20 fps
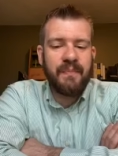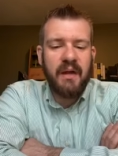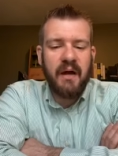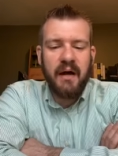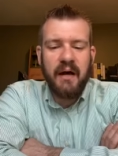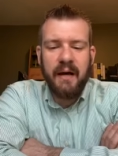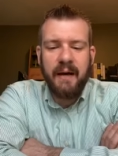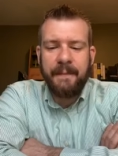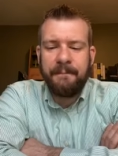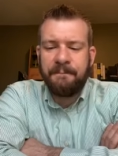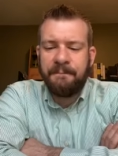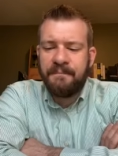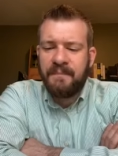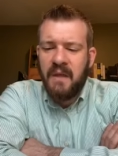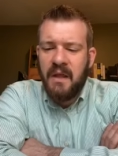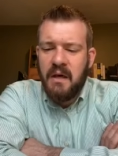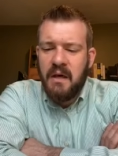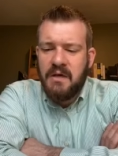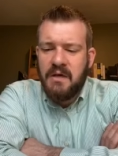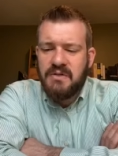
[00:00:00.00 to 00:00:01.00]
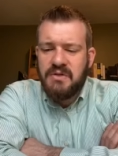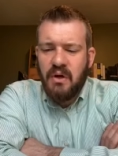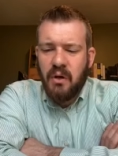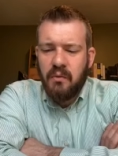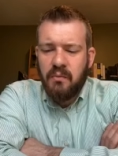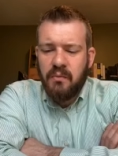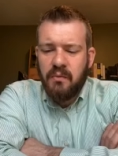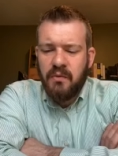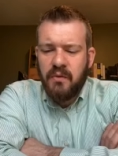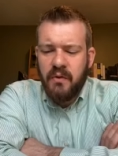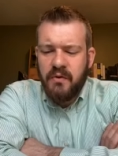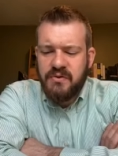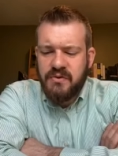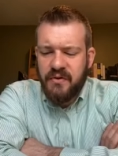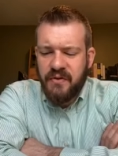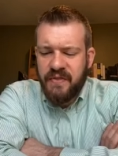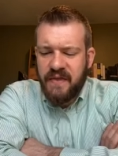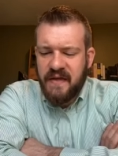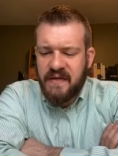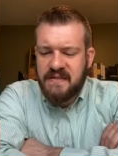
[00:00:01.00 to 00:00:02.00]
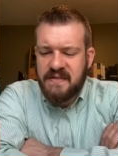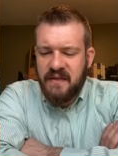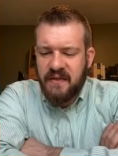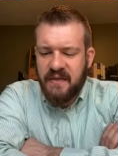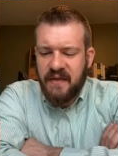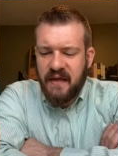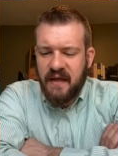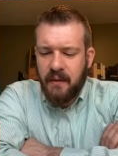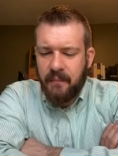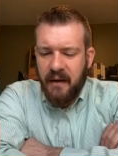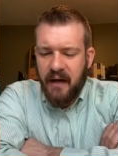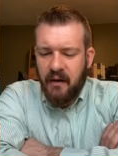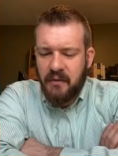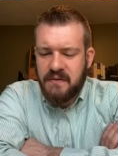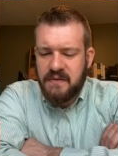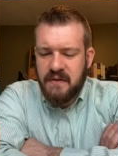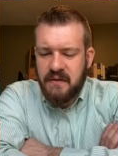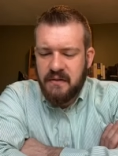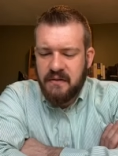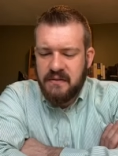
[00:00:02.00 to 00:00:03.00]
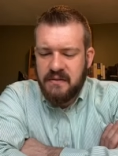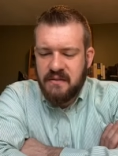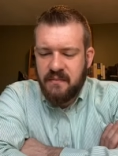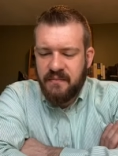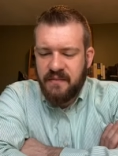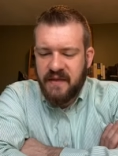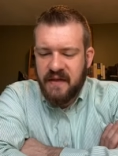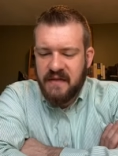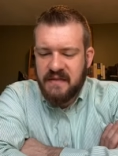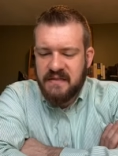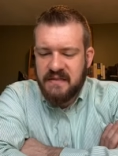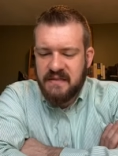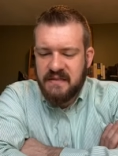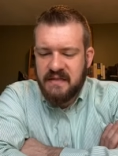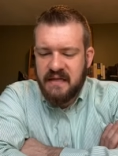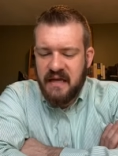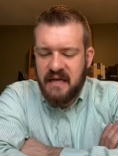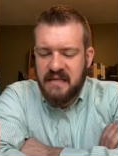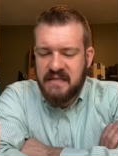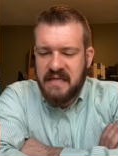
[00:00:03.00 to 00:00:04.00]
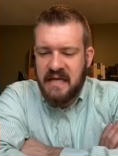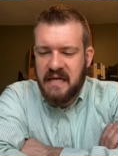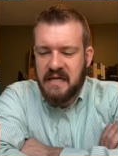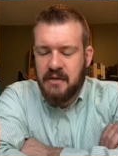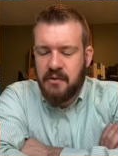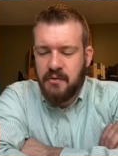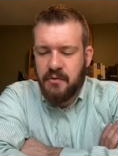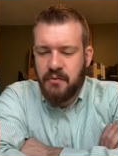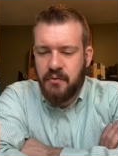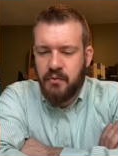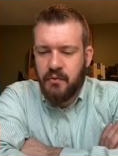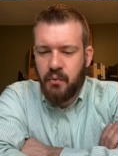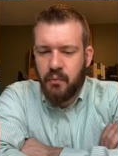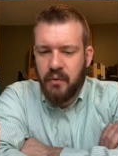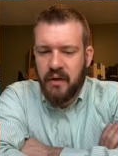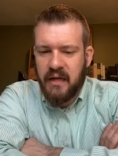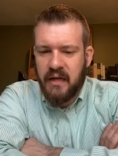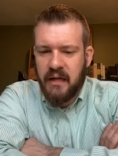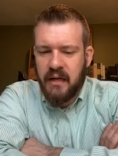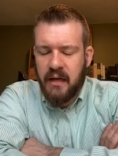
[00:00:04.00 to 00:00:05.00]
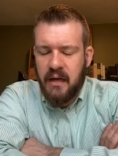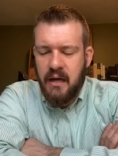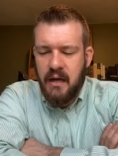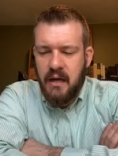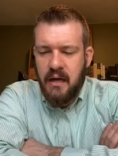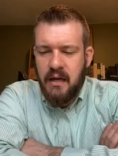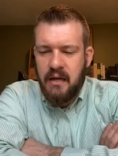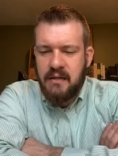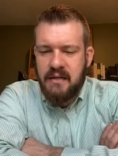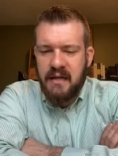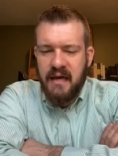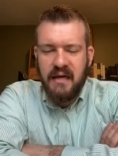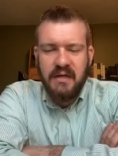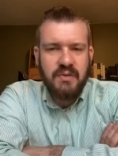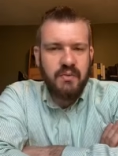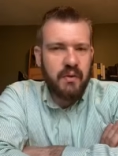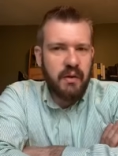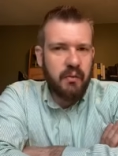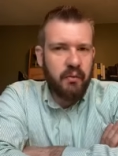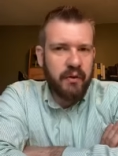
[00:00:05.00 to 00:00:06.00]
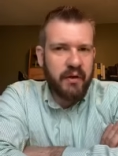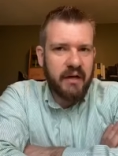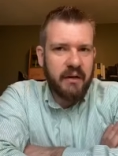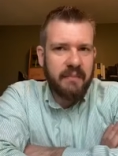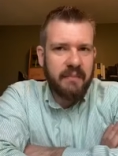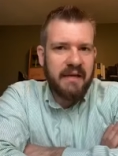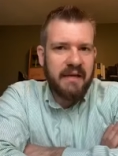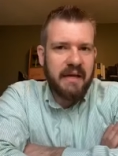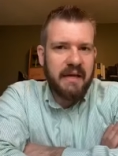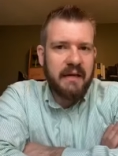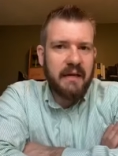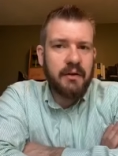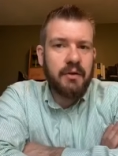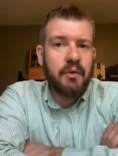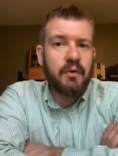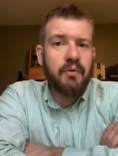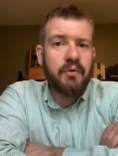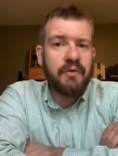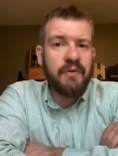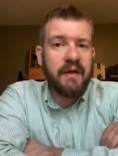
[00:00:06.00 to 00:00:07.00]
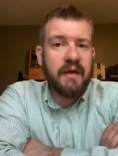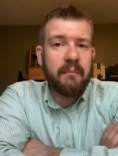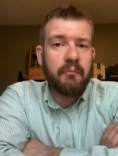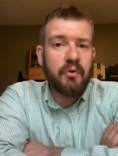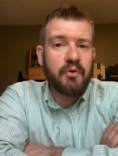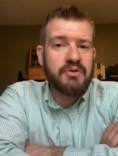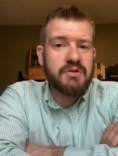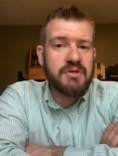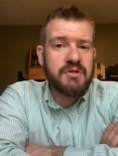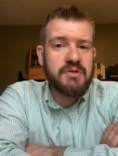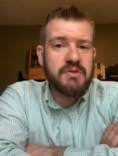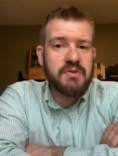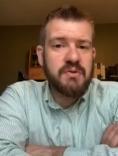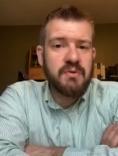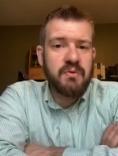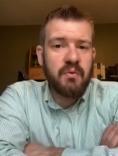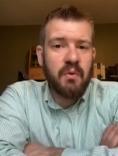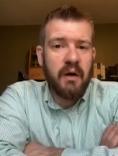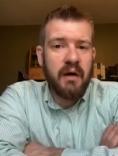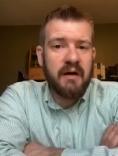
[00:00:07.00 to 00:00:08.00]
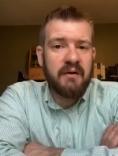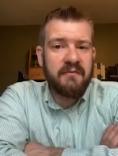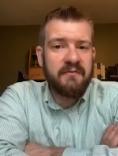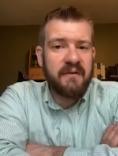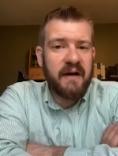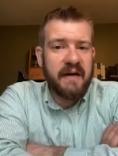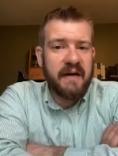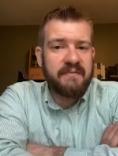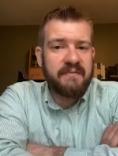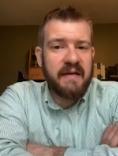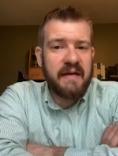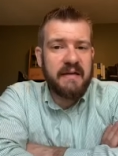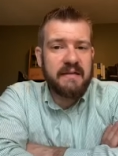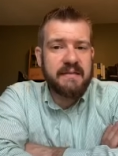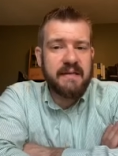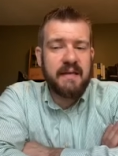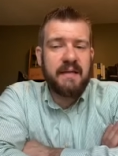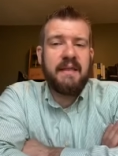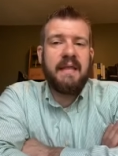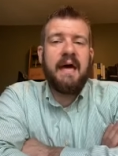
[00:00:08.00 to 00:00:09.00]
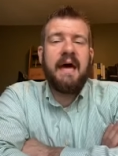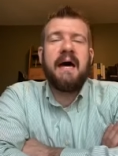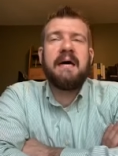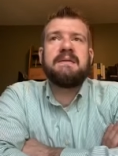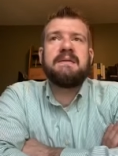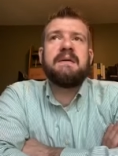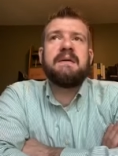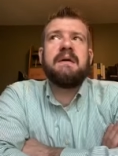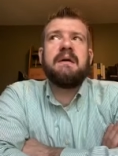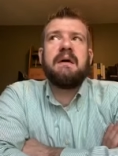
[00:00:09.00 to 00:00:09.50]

Um, so, those are things to think about, some things to t- take you through the week. Next week, we're going to begin a new theme. We'll just do uh, five days on that.